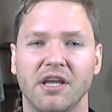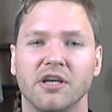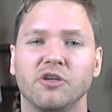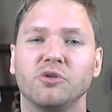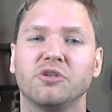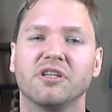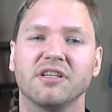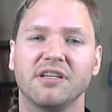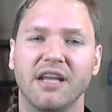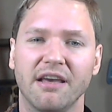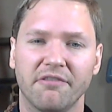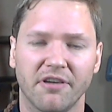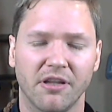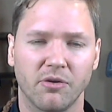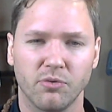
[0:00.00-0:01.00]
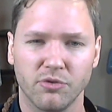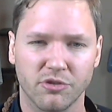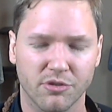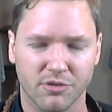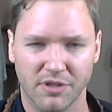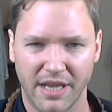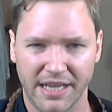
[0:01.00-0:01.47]
You can never lose
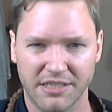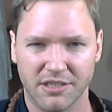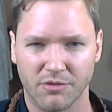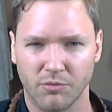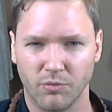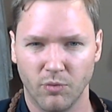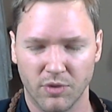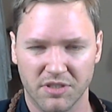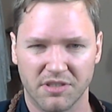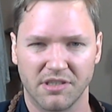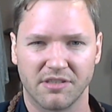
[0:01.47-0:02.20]
connection with the